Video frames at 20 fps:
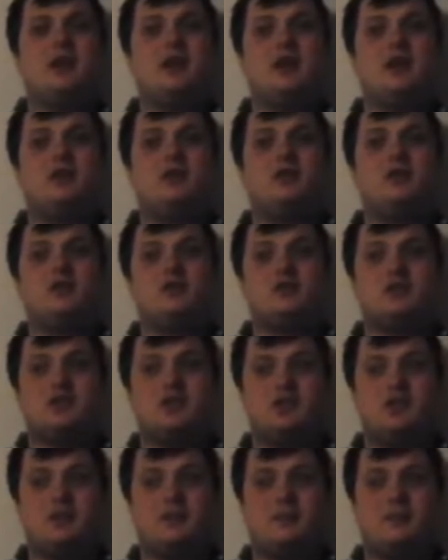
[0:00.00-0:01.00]
he
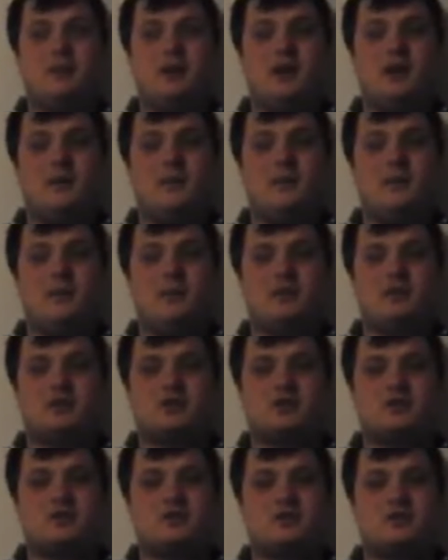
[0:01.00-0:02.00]
doesn't remember
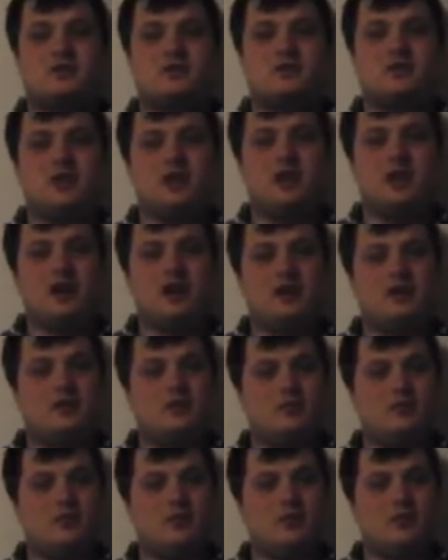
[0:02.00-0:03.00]
Scrooge at
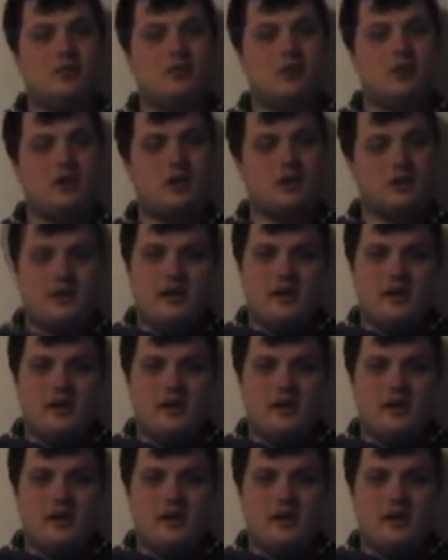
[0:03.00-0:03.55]
all.